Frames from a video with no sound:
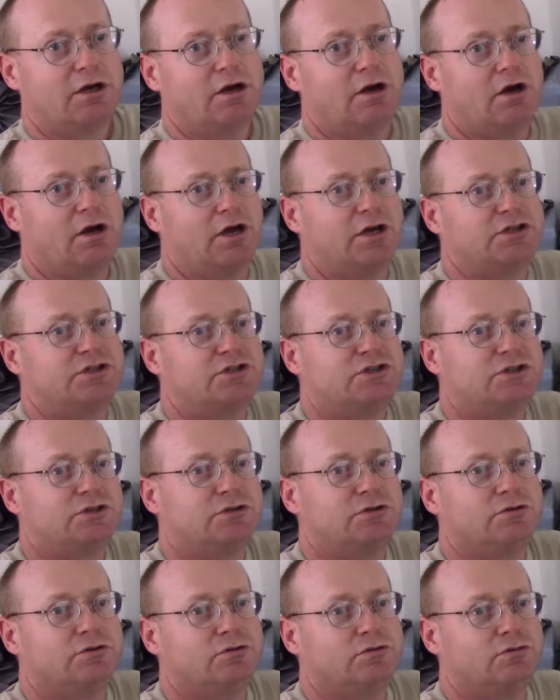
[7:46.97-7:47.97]

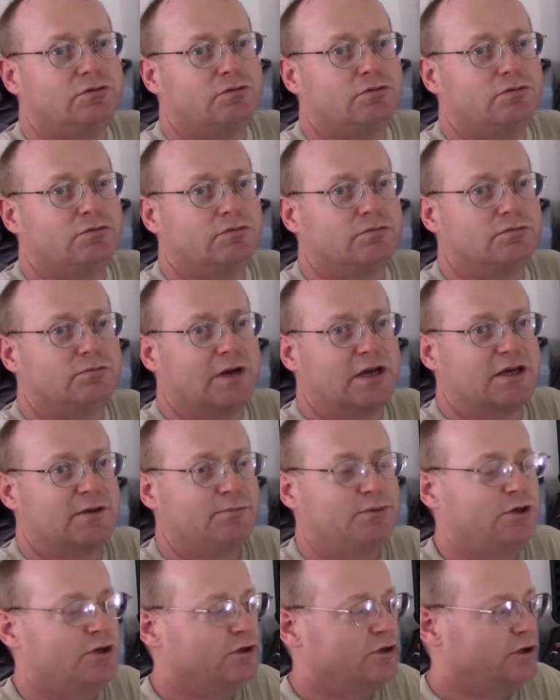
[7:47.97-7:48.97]
onto my
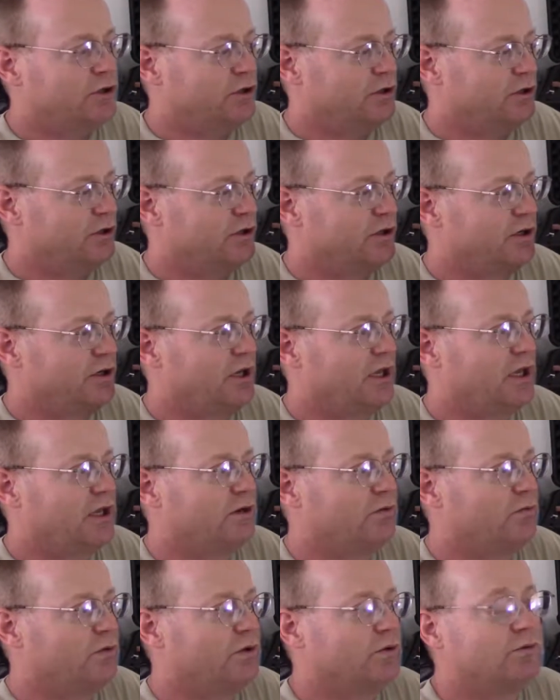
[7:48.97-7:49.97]
computer,
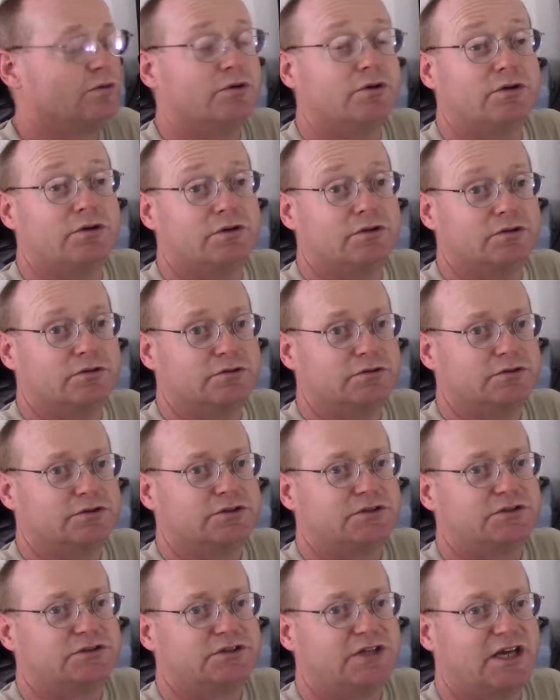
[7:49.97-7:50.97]
and we will
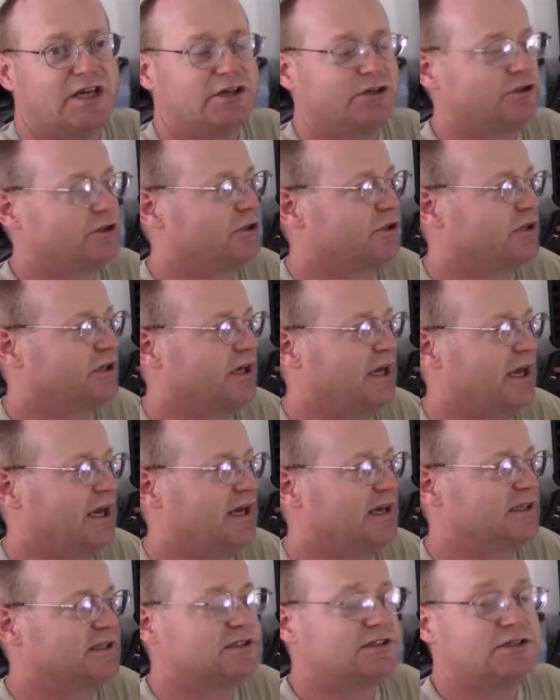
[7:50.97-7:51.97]
take a look
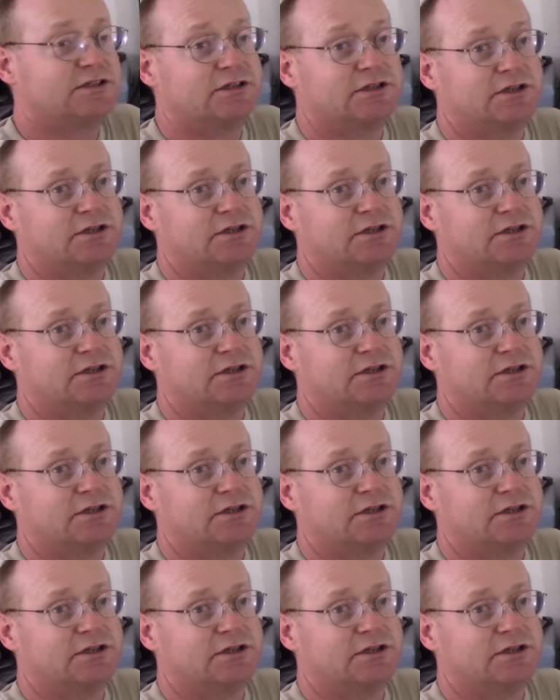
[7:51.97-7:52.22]
at